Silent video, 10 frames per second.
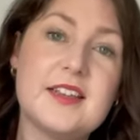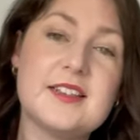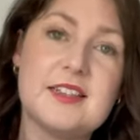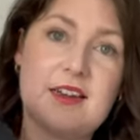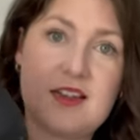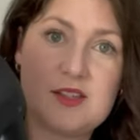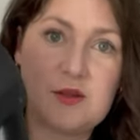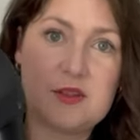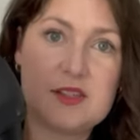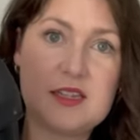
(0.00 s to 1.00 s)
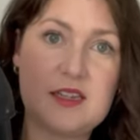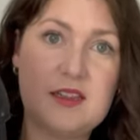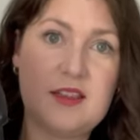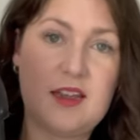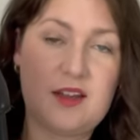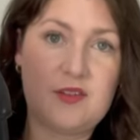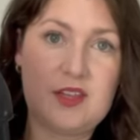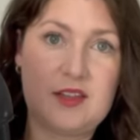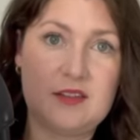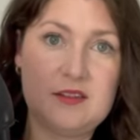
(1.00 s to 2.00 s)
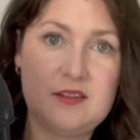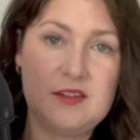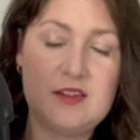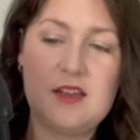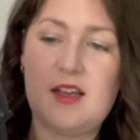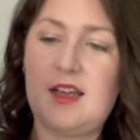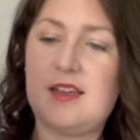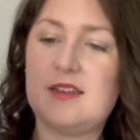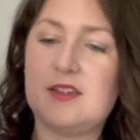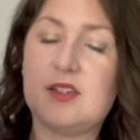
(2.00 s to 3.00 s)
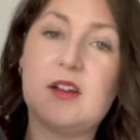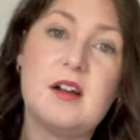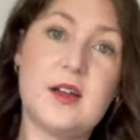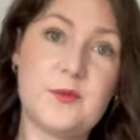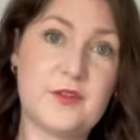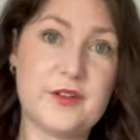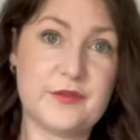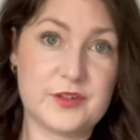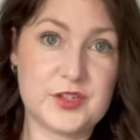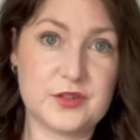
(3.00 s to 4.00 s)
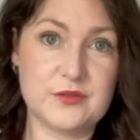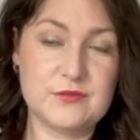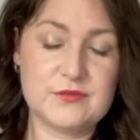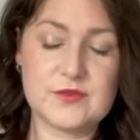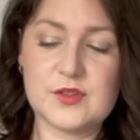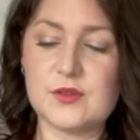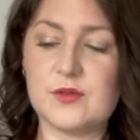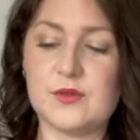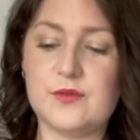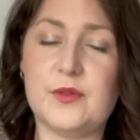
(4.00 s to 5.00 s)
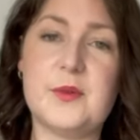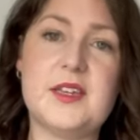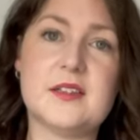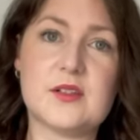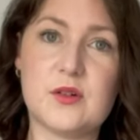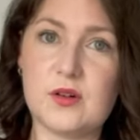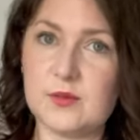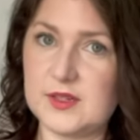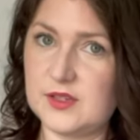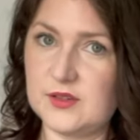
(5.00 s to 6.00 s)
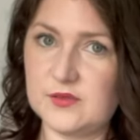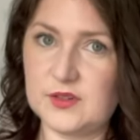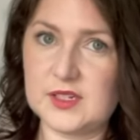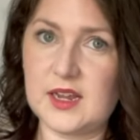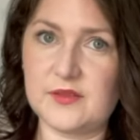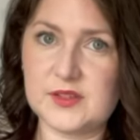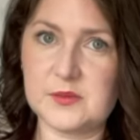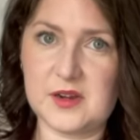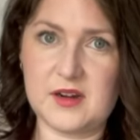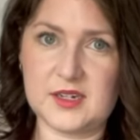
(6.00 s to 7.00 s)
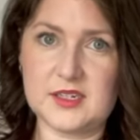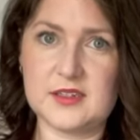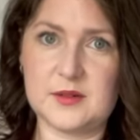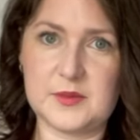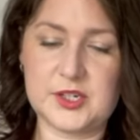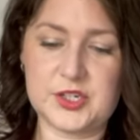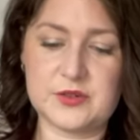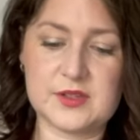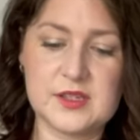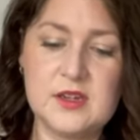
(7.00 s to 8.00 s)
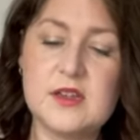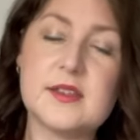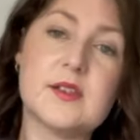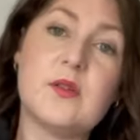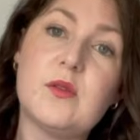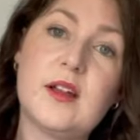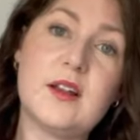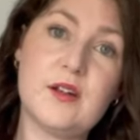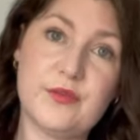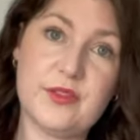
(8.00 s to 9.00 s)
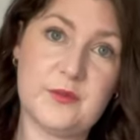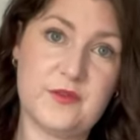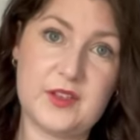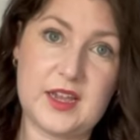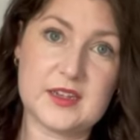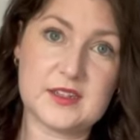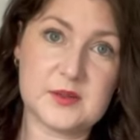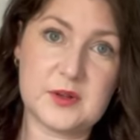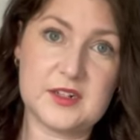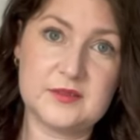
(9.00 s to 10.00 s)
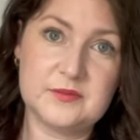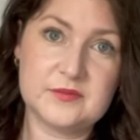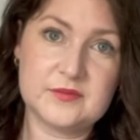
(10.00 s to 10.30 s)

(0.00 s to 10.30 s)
is that as you can see, they have a heel and I'm five foot two. So for me, it's always useful to have some height in my shoes. So I love them for that as well.